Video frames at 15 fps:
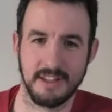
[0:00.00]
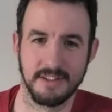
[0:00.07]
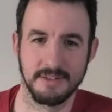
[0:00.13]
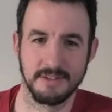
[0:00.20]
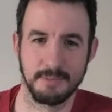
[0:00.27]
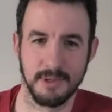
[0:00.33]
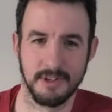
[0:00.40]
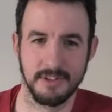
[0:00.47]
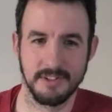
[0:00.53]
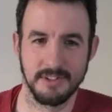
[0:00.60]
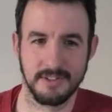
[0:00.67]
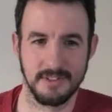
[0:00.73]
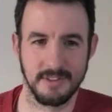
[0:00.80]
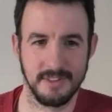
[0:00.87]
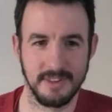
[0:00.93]

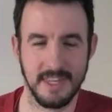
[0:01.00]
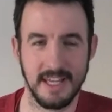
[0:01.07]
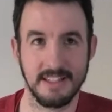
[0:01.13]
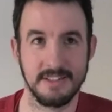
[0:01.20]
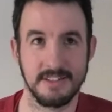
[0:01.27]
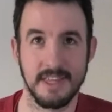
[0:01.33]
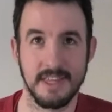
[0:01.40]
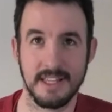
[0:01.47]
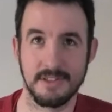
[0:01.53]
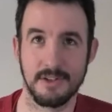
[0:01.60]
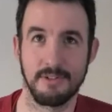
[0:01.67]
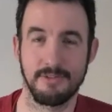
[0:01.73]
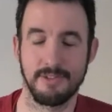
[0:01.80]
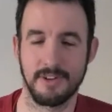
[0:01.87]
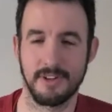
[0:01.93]
because that's
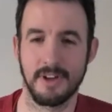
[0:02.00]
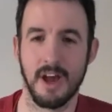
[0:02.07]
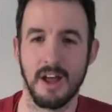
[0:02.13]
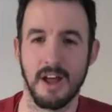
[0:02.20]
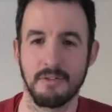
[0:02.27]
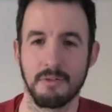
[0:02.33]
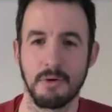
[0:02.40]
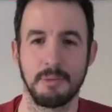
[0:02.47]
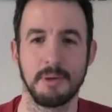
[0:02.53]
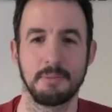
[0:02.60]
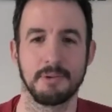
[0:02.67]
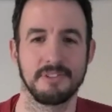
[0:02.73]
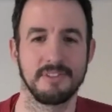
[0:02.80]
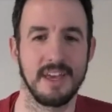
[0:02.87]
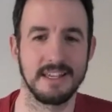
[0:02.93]
often kind of what people
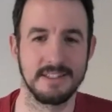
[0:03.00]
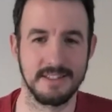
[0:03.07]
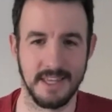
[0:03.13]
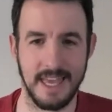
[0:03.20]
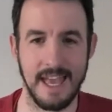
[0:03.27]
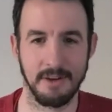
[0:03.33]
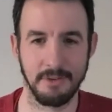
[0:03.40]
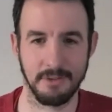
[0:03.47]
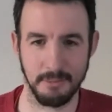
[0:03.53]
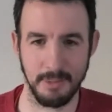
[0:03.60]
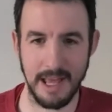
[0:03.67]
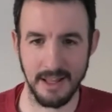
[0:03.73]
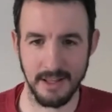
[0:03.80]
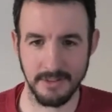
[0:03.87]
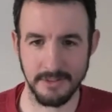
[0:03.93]
say is the
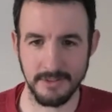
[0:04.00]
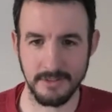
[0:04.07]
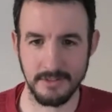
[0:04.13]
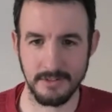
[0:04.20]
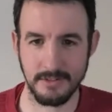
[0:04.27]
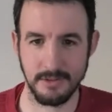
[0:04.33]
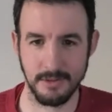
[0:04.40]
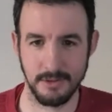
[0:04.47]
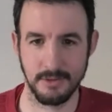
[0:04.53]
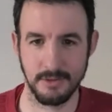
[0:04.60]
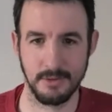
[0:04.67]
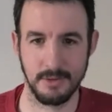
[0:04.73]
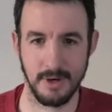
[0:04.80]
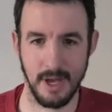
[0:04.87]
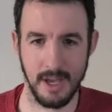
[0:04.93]
counterbalance
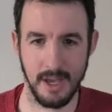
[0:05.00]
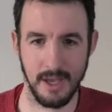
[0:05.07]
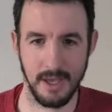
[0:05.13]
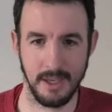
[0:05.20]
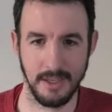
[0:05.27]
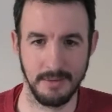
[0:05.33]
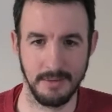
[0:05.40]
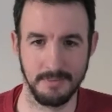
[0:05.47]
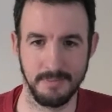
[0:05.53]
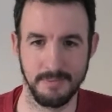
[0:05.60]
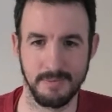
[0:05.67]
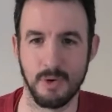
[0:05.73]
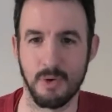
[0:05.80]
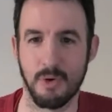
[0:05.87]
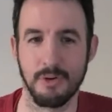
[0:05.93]
to a
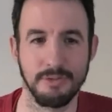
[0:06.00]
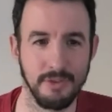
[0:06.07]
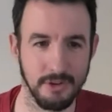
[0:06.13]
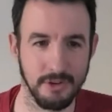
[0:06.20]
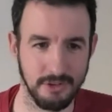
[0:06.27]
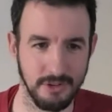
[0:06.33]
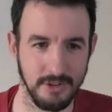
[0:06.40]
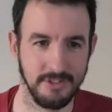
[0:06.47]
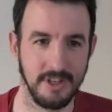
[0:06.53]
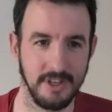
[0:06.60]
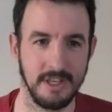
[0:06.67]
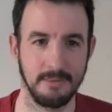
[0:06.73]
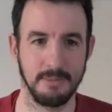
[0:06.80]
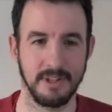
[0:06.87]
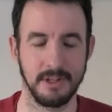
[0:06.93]
cross-functional
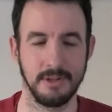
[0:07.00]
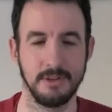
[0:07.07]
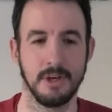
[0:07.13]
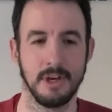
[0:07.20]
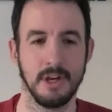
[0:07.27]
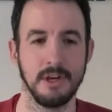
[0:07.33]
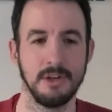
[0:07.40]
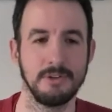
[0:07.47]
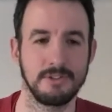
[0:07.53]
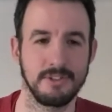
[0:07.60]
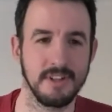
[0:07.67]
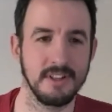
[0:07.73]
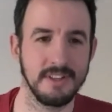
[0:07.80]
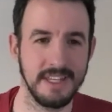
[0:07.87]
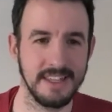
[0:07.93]
team, that you
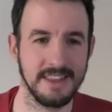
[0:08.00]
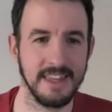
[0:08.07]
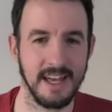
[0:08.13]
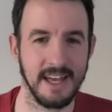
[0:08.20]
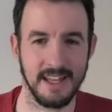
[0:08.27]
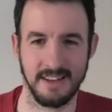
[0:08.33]
still need that